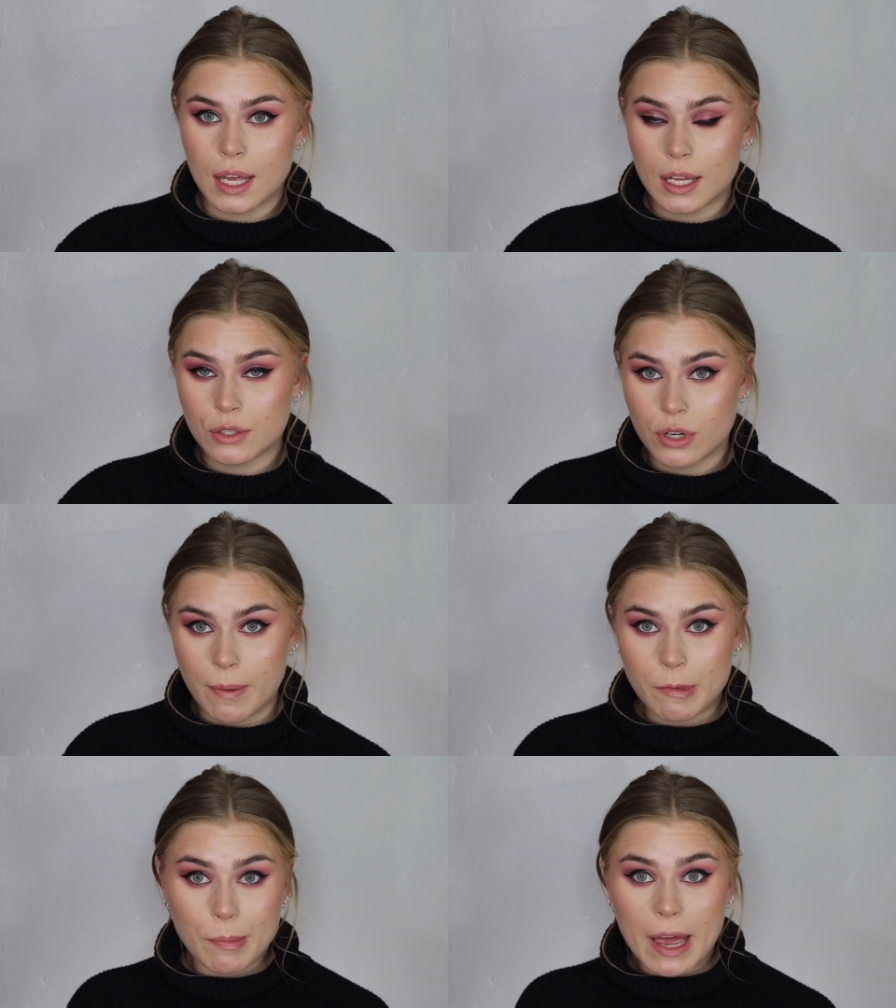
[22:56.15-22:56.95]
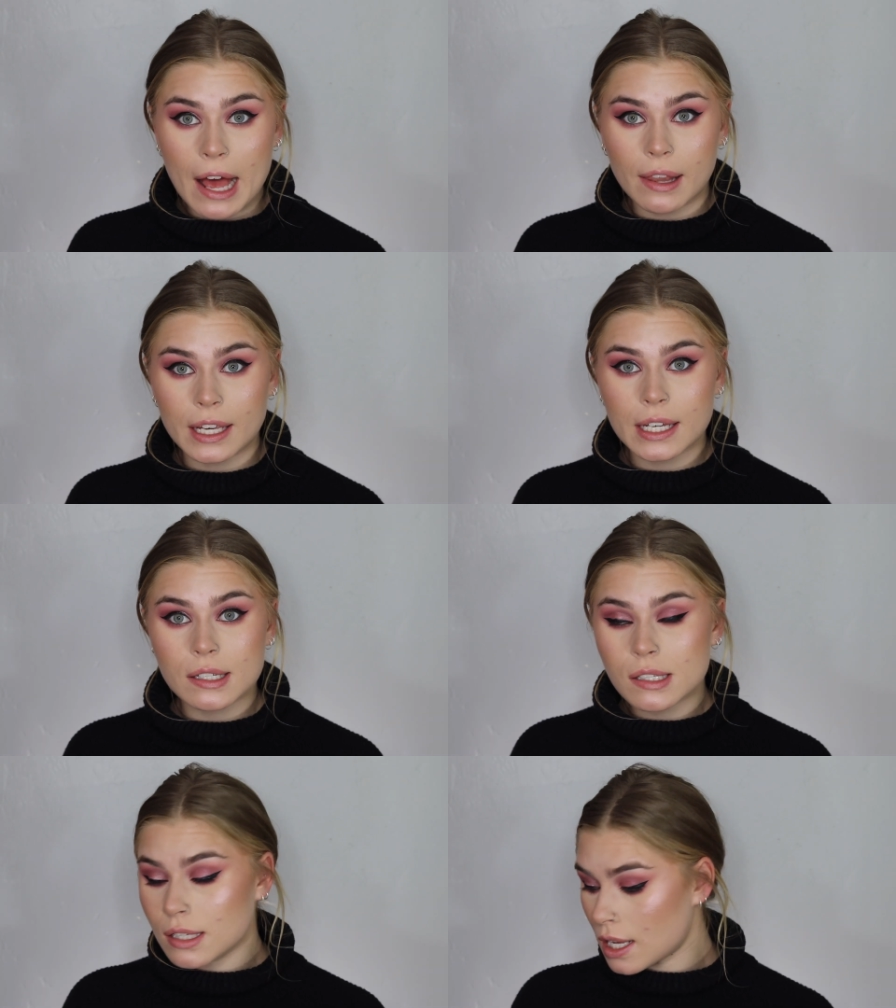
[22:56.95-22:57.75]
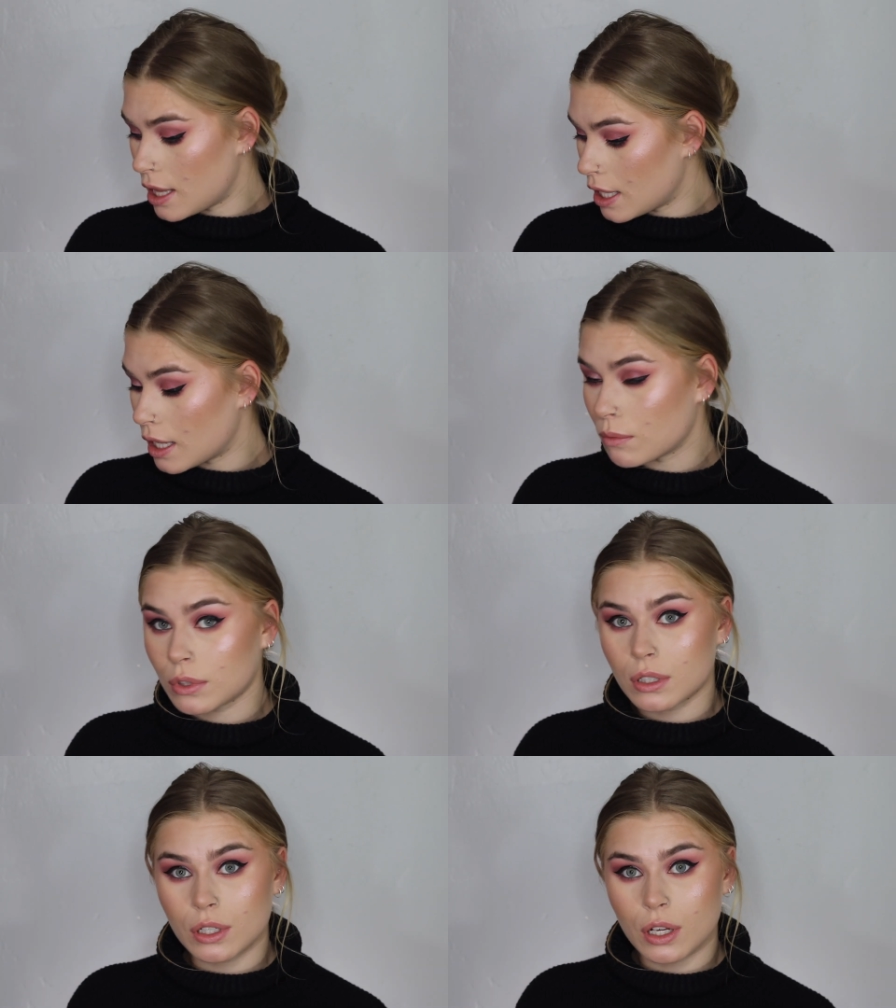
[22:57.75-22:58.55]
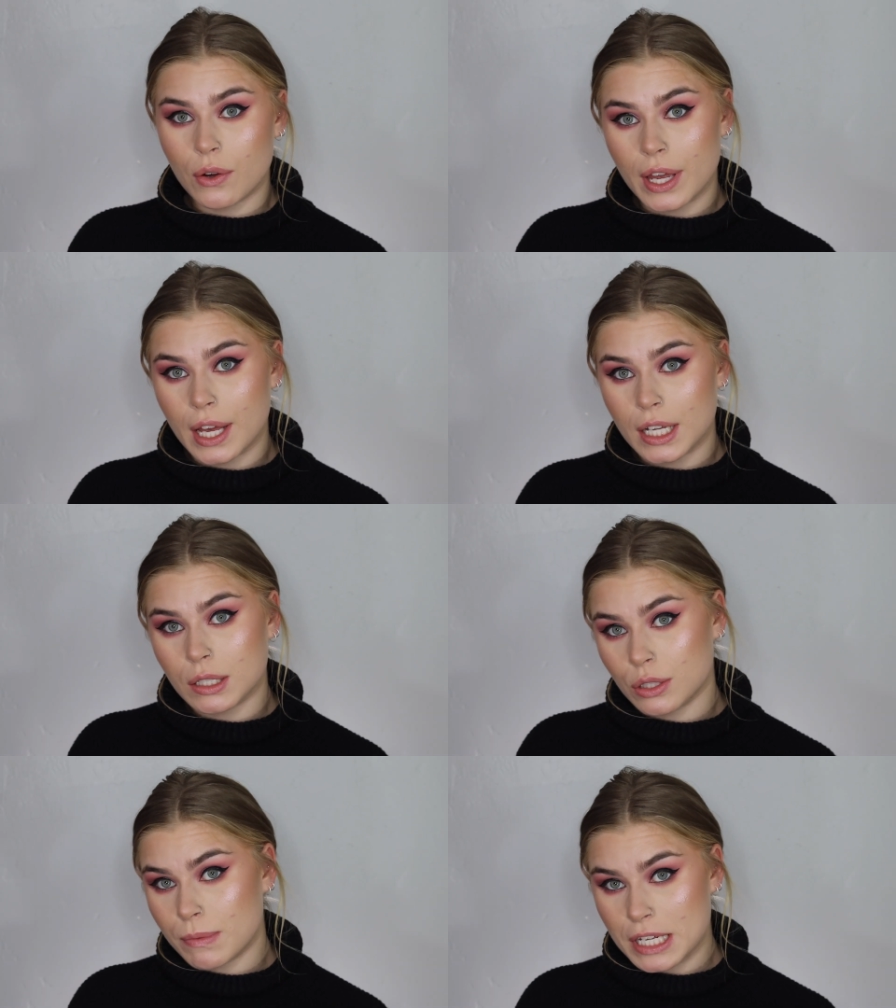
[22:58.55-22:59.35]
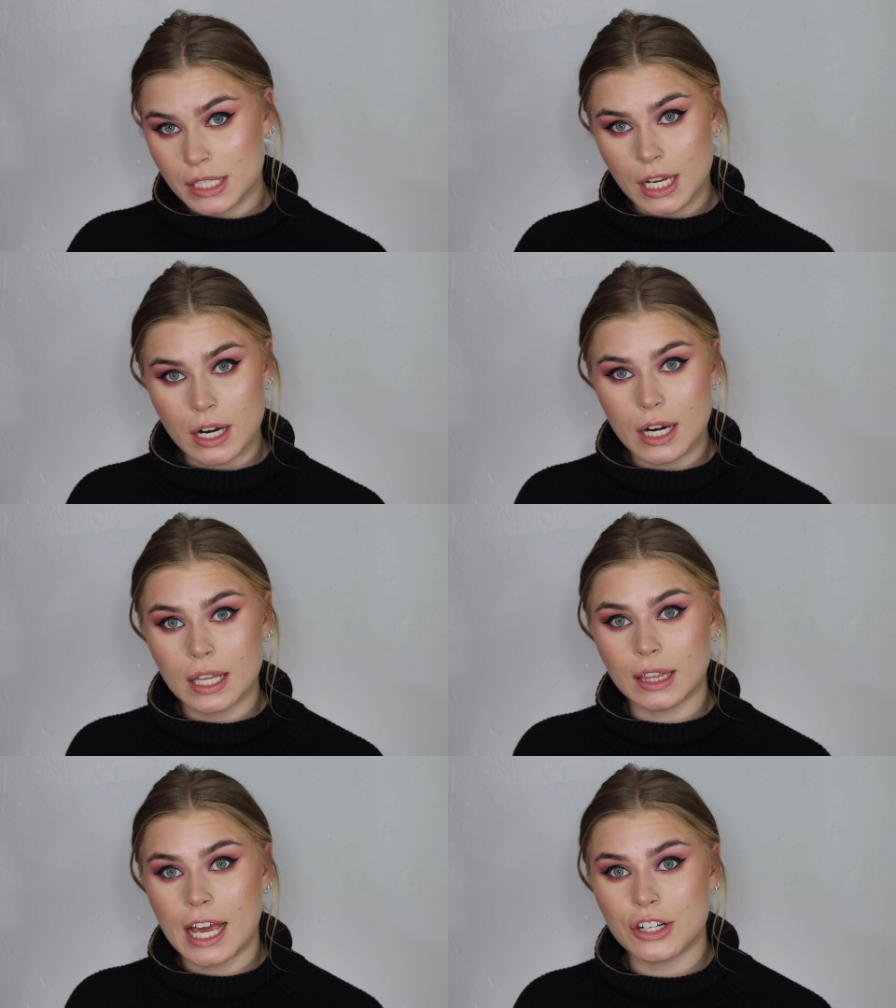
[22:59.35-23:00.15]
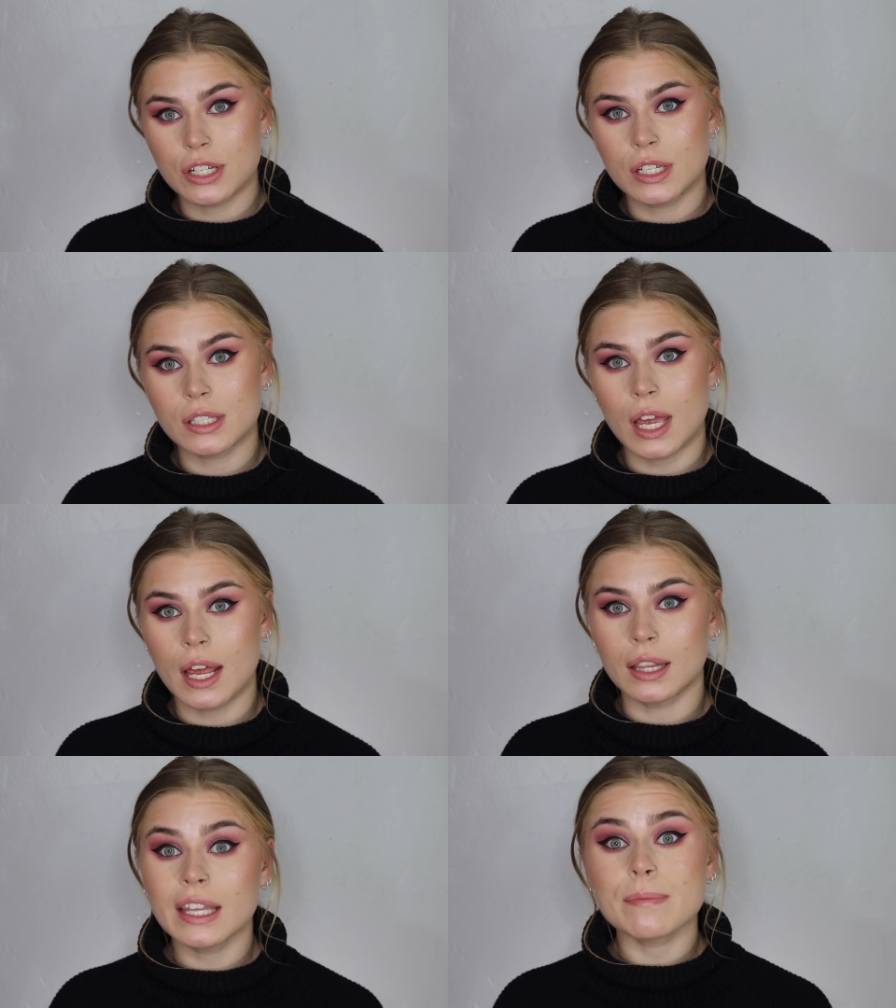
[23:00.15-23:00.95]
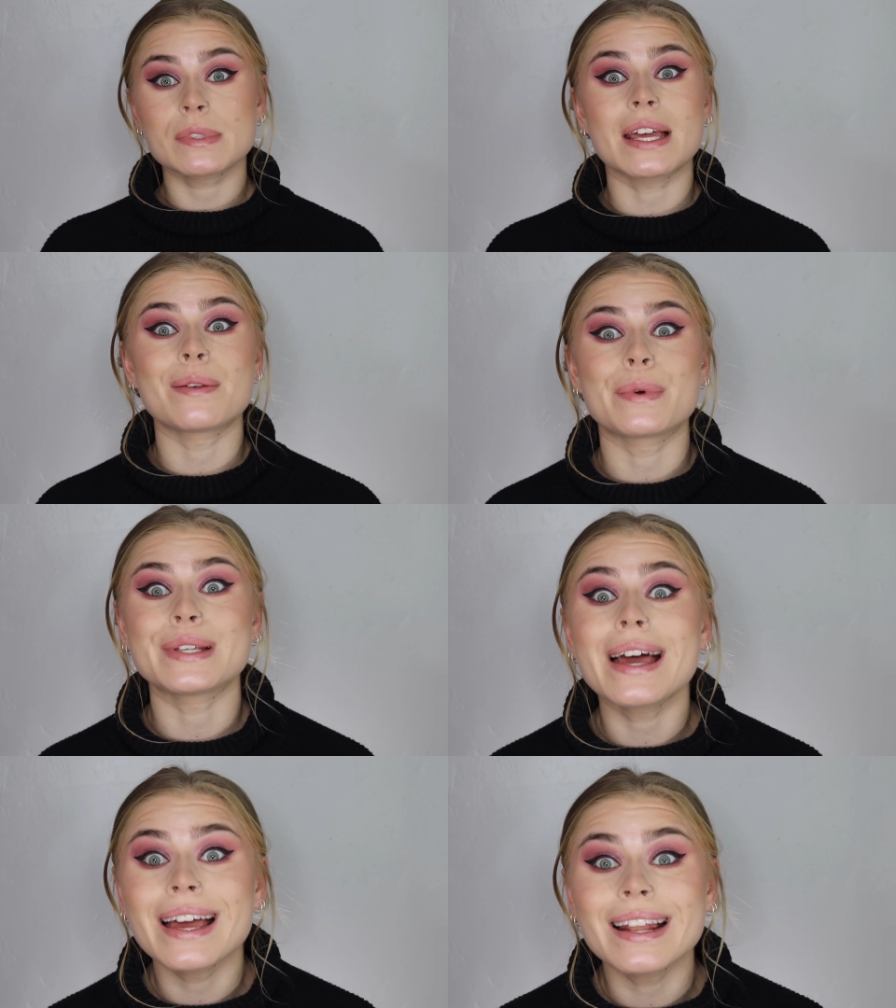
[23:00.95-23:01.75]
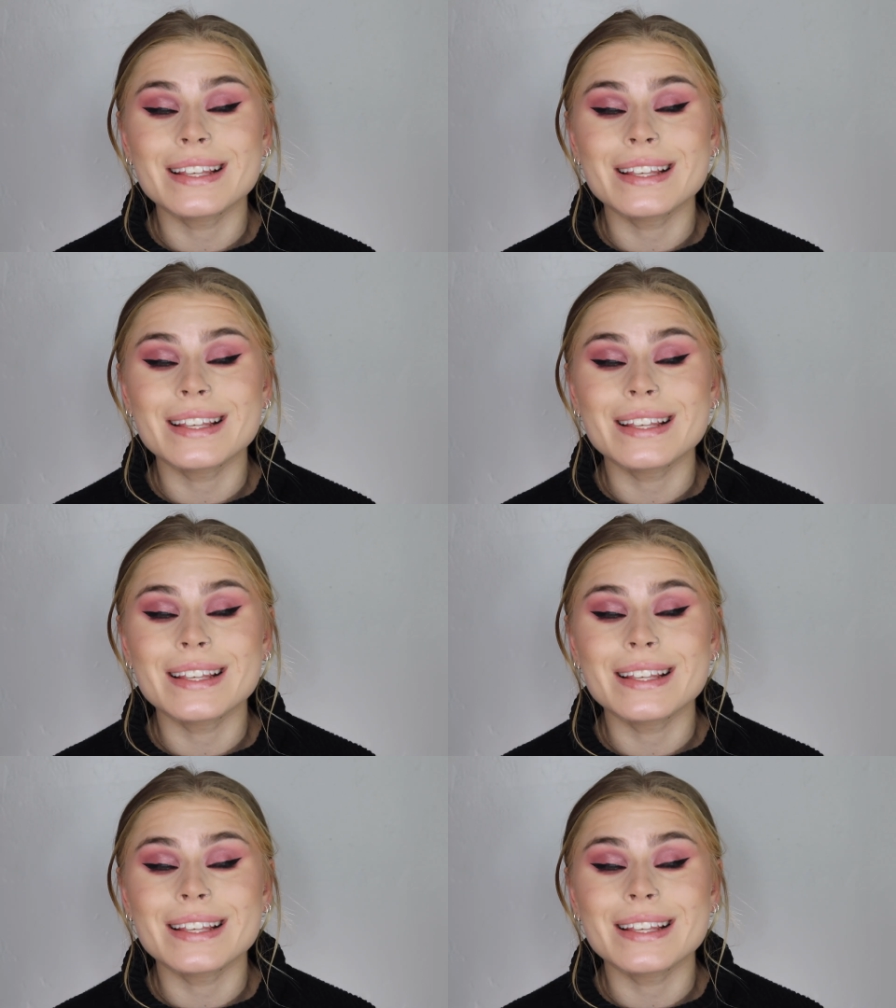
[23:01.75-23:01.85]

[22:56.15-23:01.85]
and drop the palette, and then we're gonna go ahead and do mascara and lashes and lips, and then we're done.